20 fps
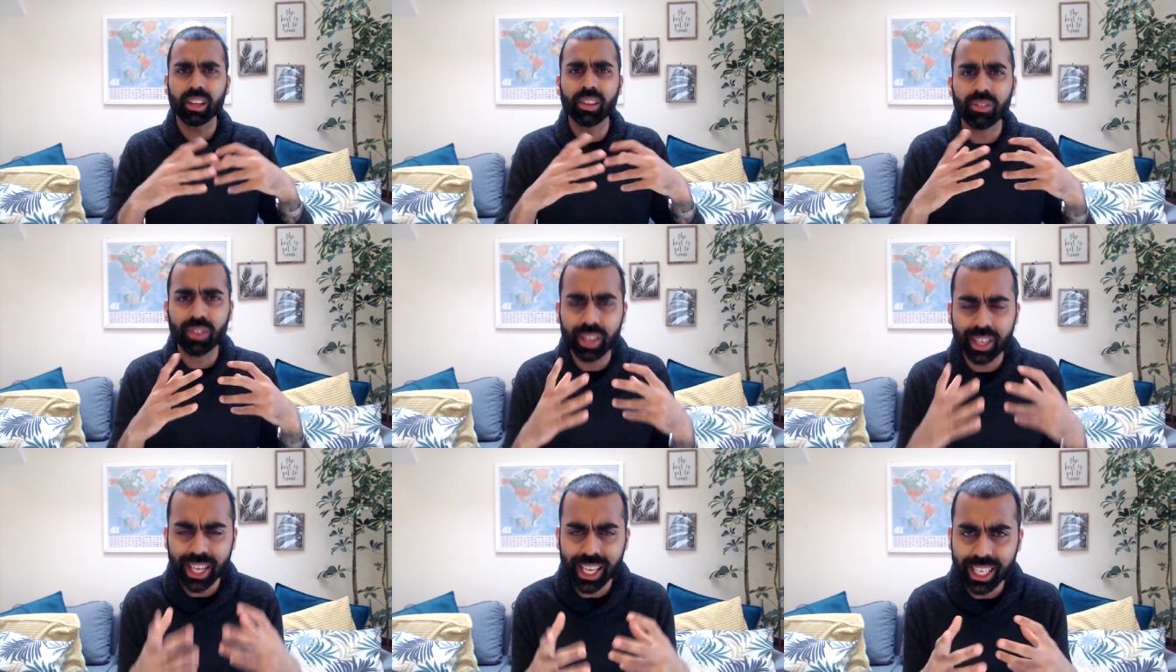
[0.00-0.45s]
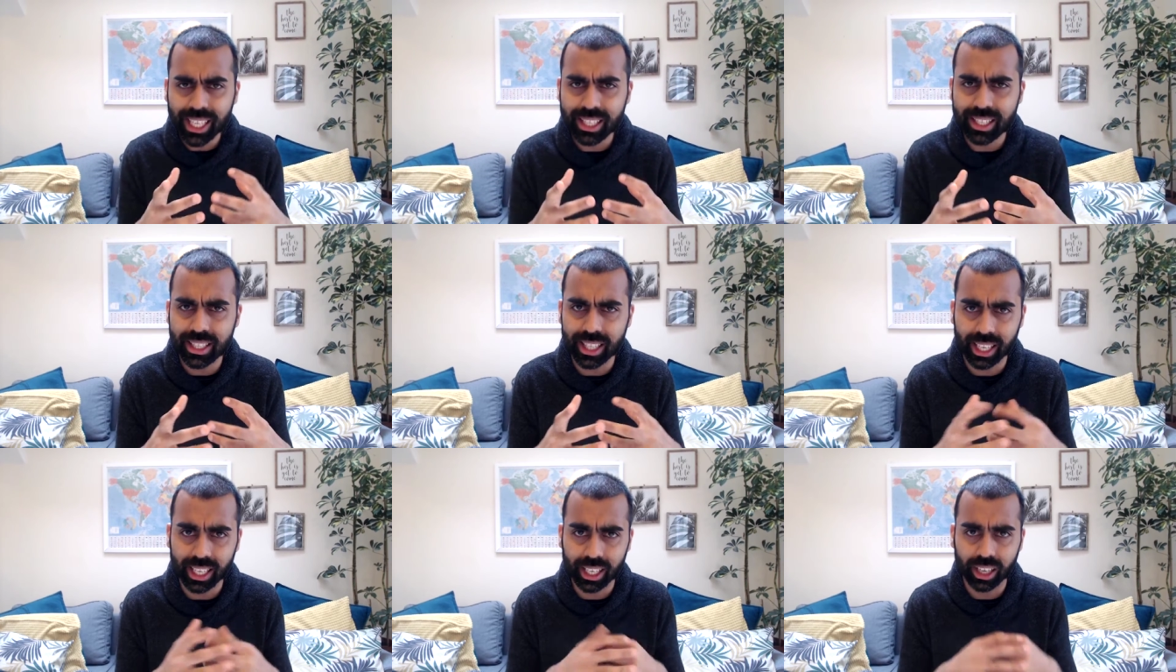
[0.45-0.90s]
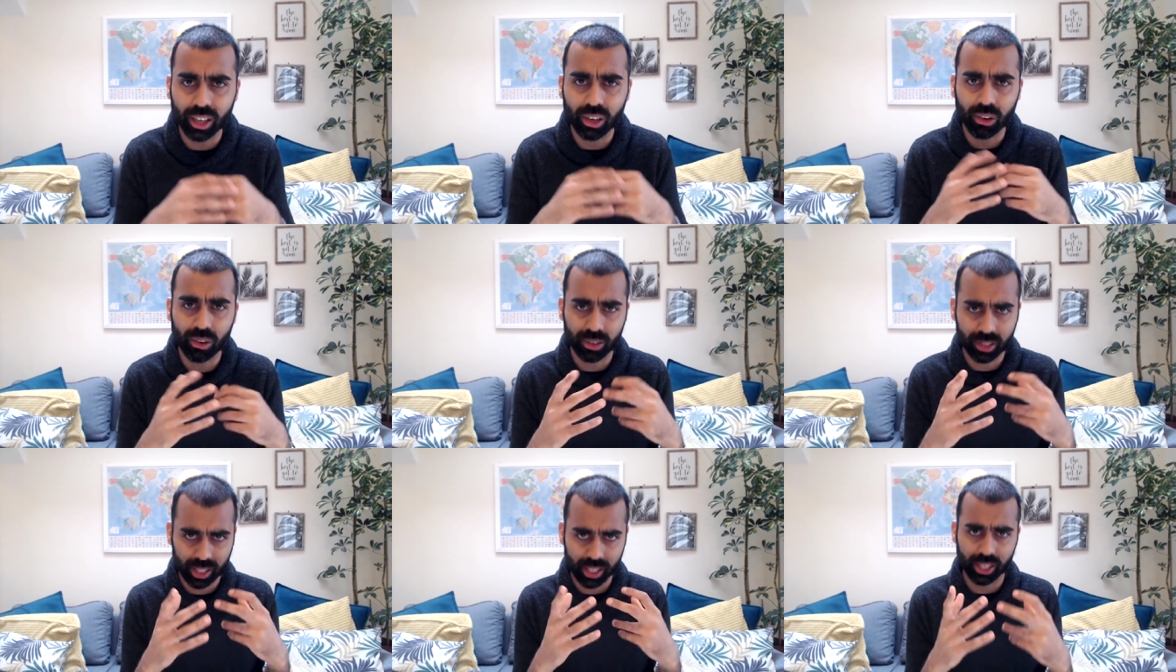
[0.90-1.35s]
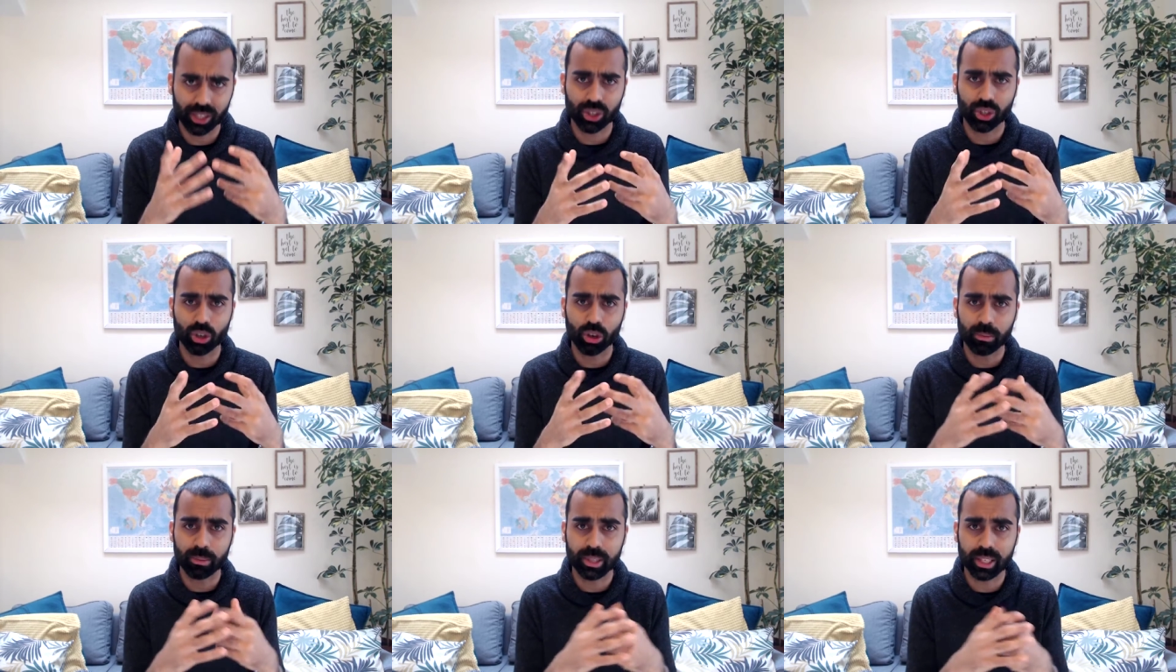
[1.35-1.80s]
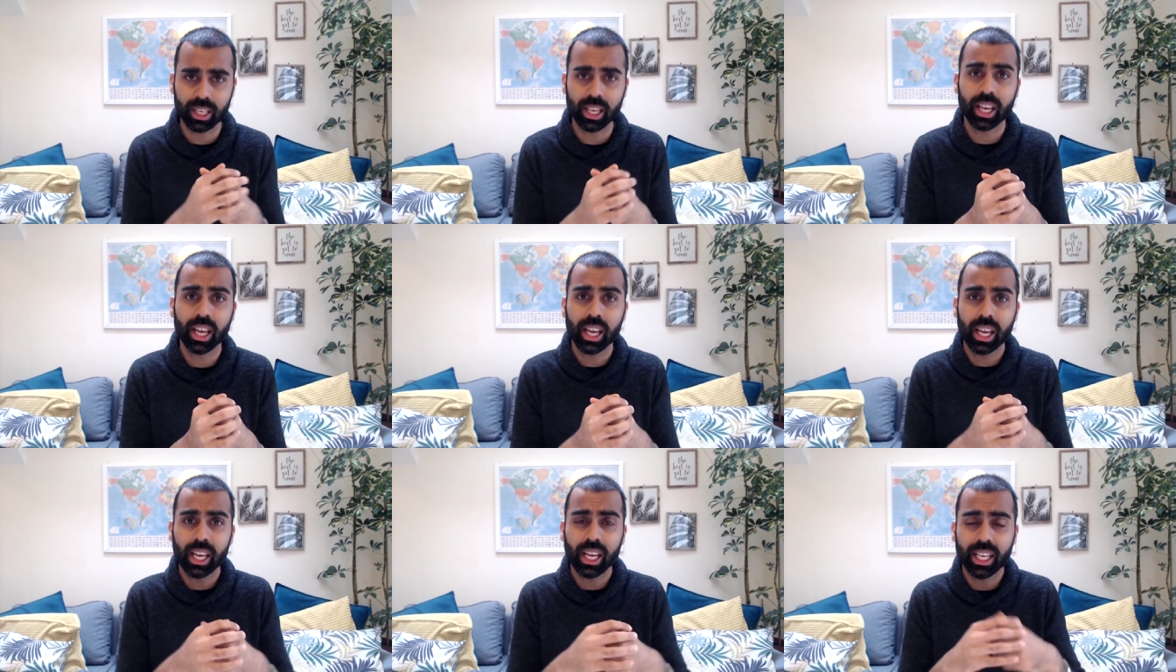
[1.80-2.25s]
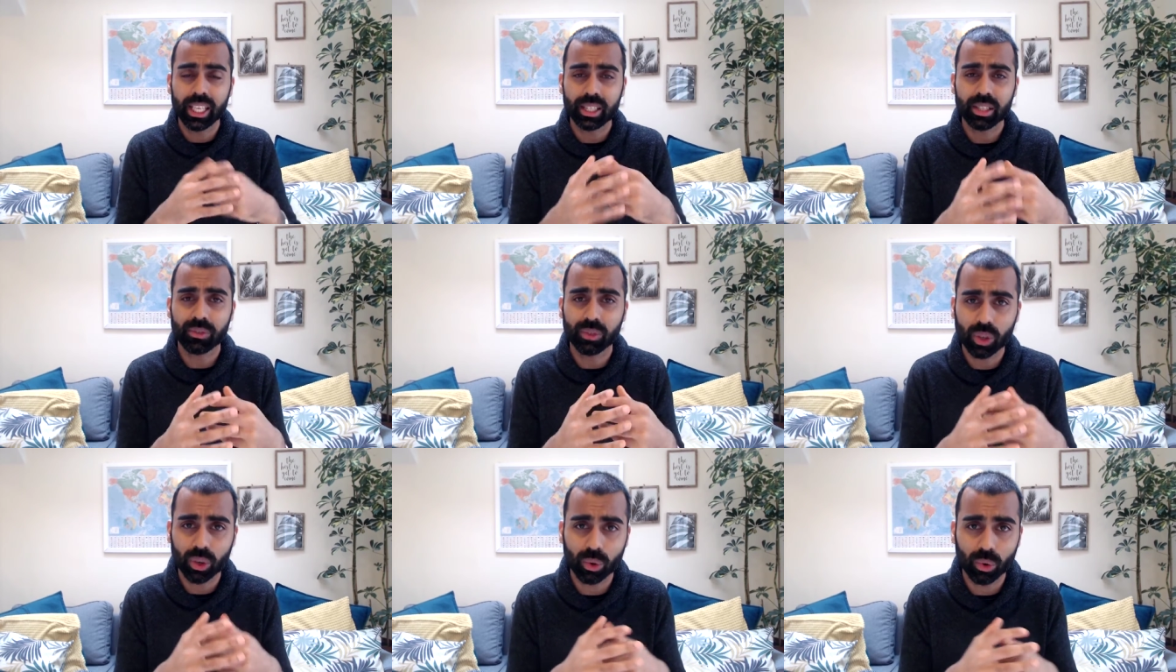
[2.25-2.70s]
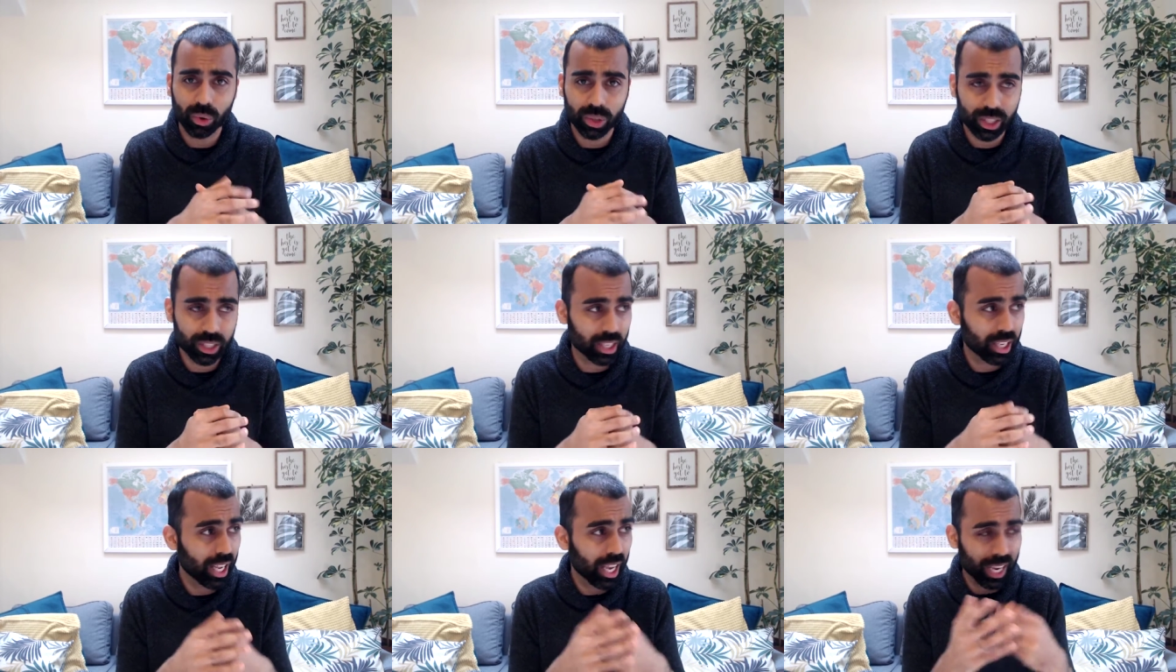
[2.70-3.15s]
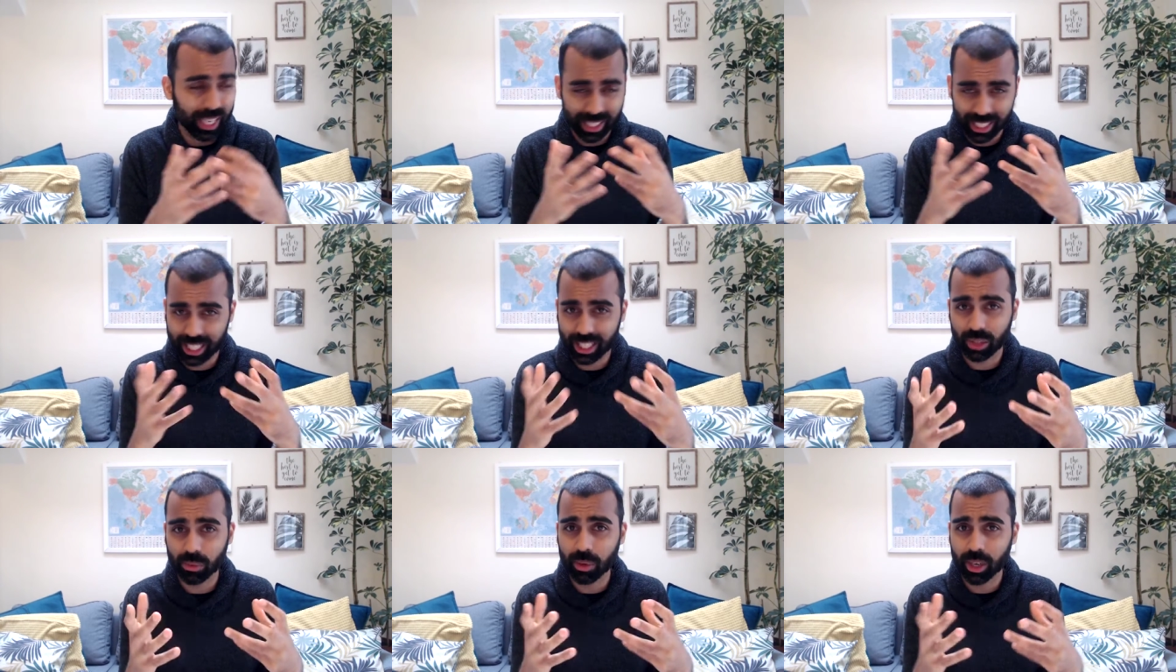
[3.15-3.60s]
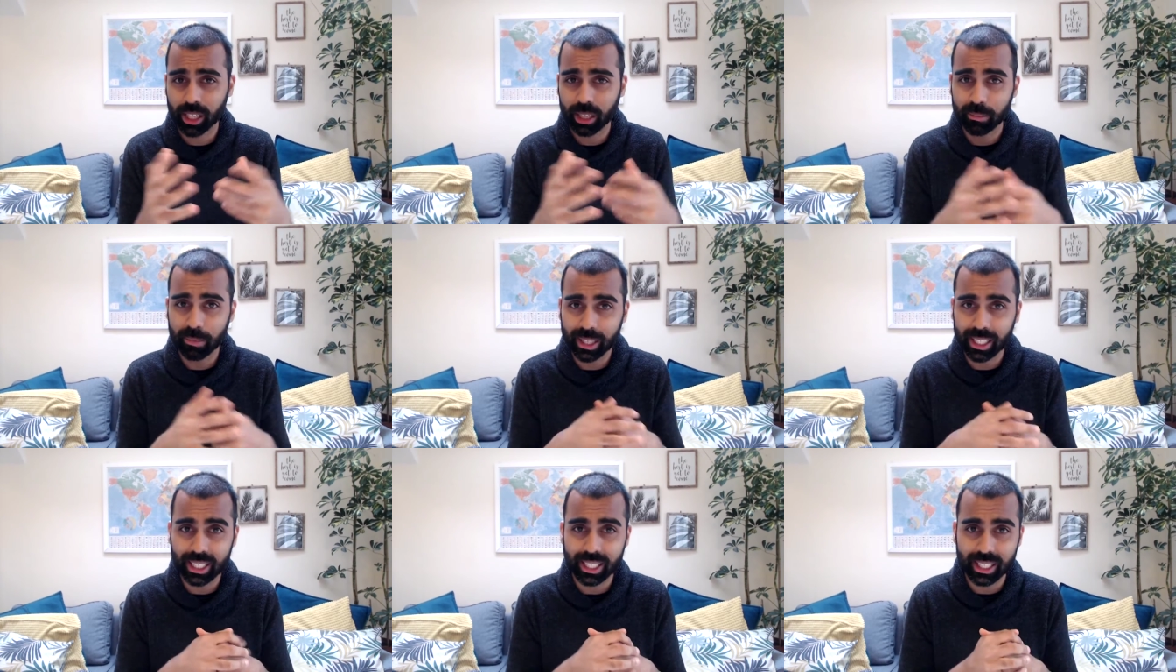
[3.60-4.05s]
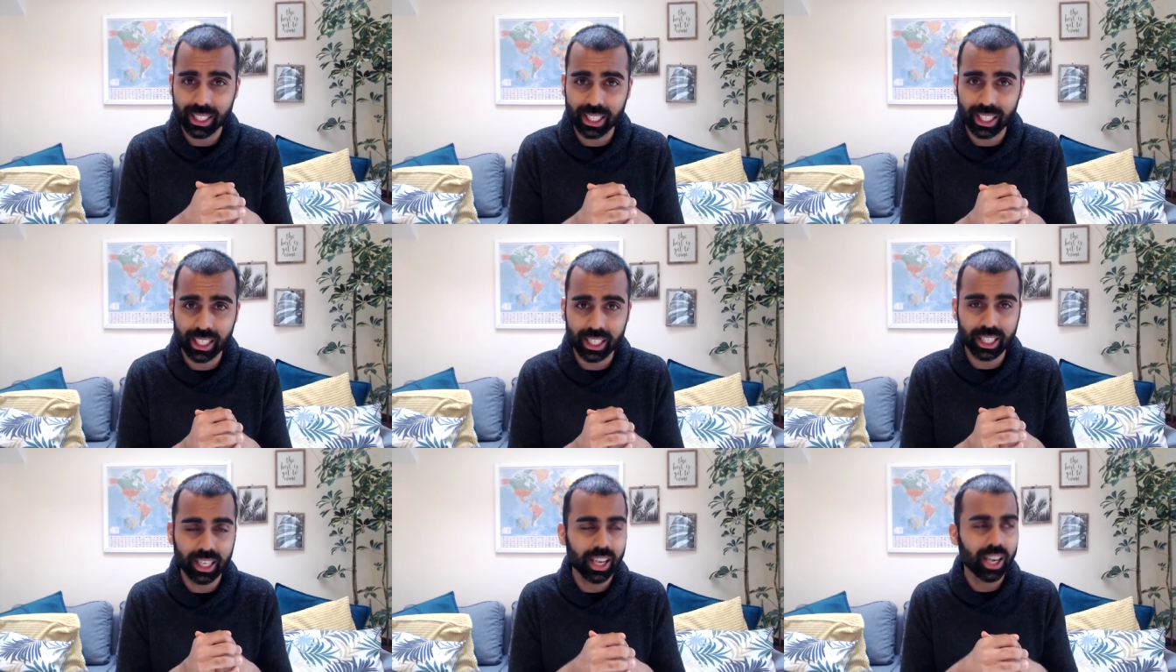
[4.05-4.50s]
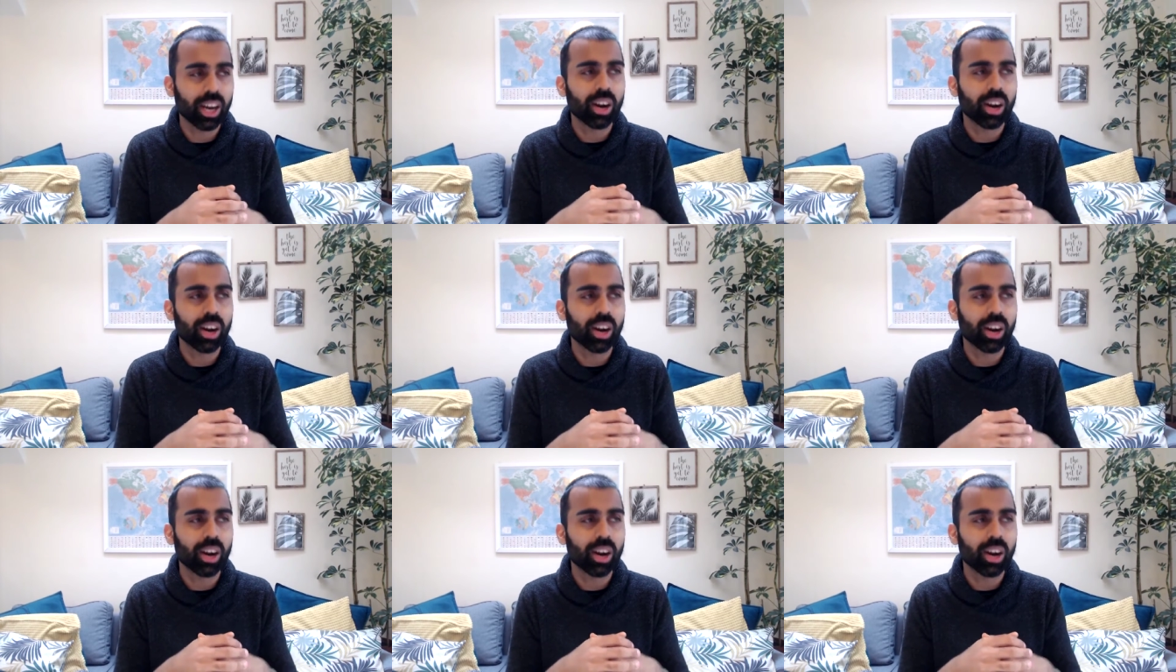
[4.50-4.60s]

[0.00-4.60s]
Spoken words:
The next thing alongside shops is, of course, I said the word amenities.